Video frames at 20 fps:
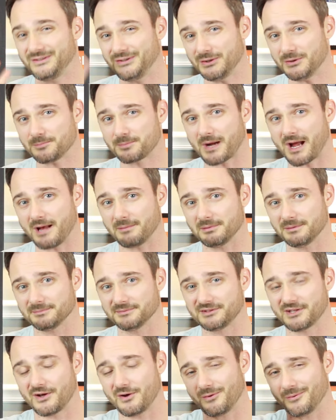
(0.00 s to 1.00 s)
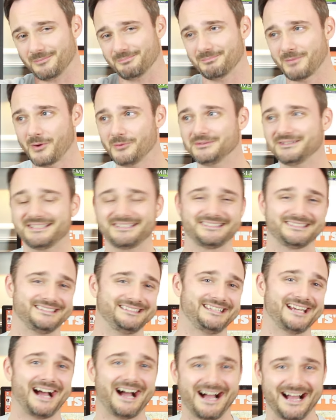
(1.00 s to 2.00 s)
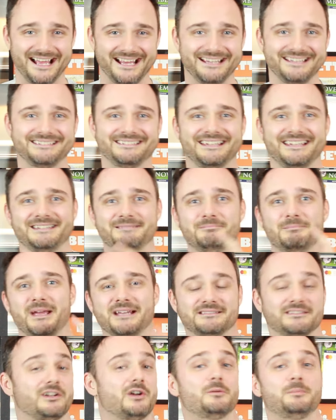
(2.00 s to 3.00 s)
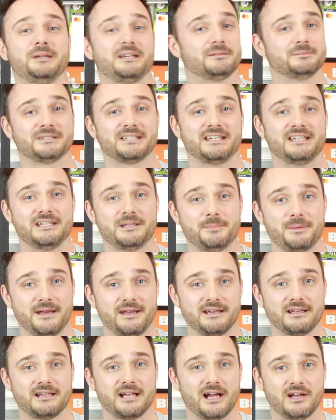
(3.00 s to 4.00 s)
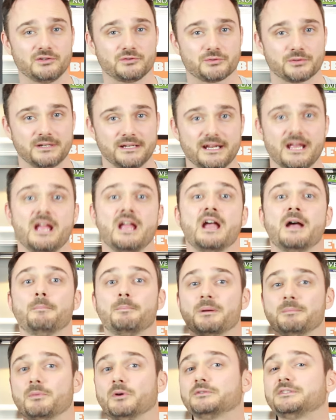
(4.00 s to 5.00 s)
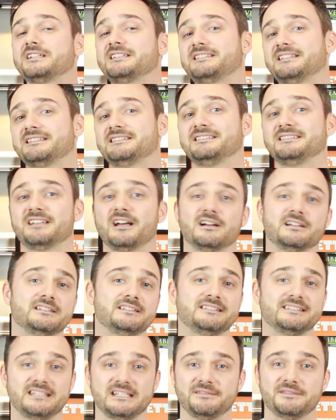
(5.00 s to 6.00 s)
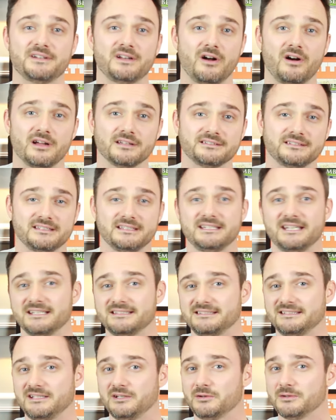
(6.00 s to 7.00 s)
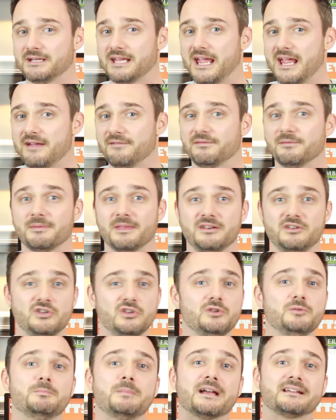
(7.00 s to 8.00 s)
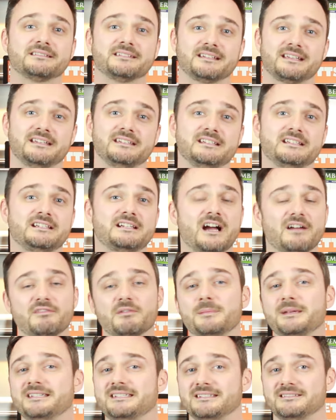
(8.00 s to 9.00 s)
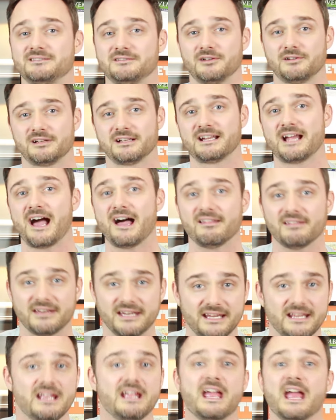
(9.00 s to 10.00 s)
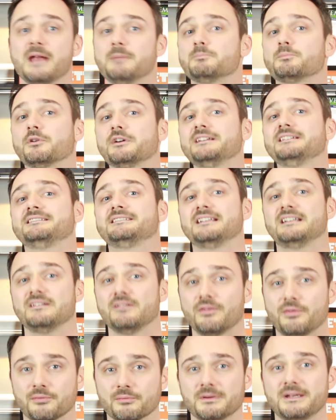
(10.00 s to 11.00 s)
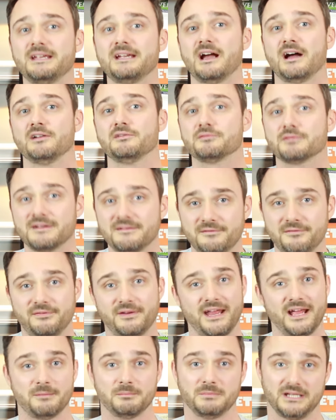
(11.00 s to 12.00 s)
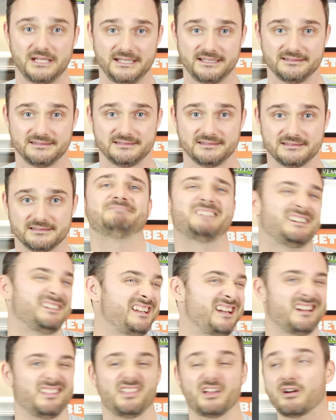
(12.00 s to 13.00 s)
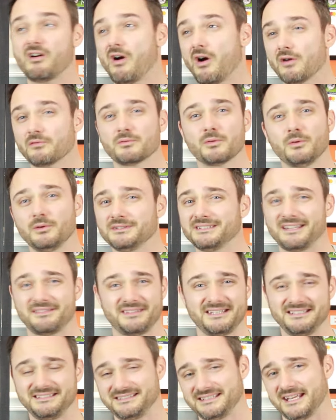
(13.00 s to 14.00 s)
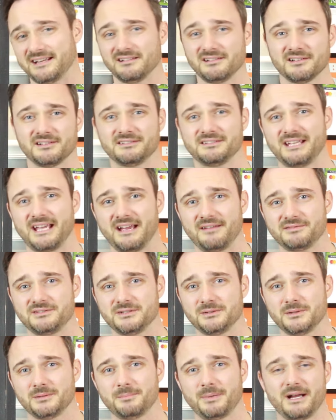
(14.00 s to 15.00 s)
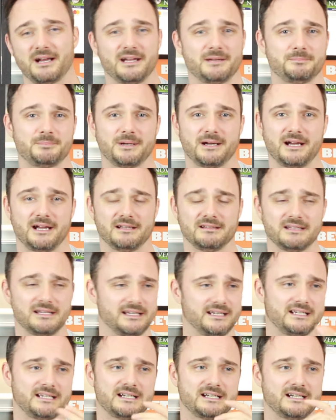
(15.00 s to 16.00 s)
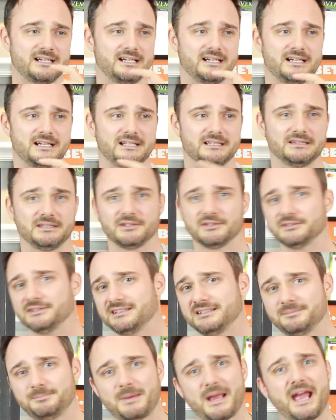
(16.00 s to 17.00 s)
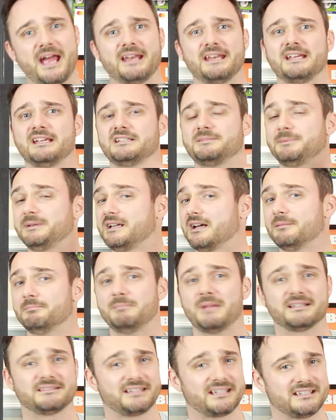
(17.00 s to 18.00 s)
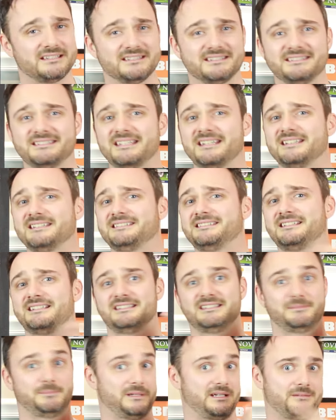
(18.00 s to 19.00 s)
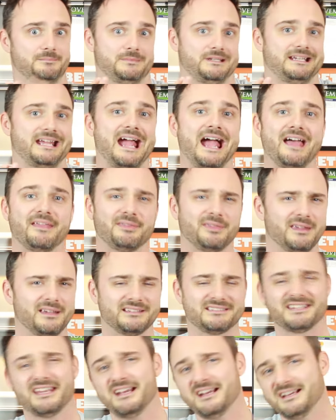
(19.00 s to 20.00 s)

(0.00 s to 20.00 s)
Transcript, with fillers: Two problems though. Moses dies and Mexico becomes an independent country, but Moses' son, Stephen Austin, gets the okay from the new Mexican government to start a colony and brings in 300 families. Now yeah, there are rules that these settlers have to abide by, like uh, learn Spanish, become Mexican citizens, become Catholics.